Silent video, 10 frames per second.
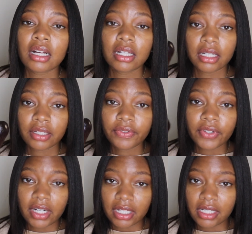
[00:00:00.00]
good
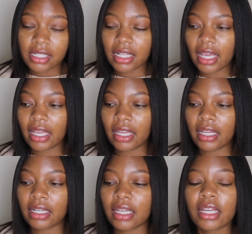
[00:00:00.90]
for us
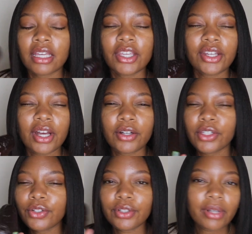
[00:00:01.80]
and you know
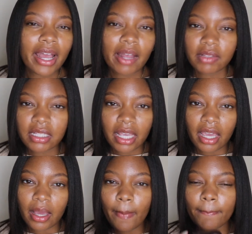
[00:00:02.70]
you do not have to
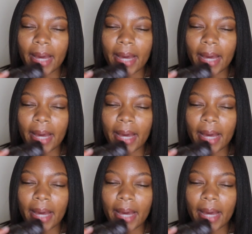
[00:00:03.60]
take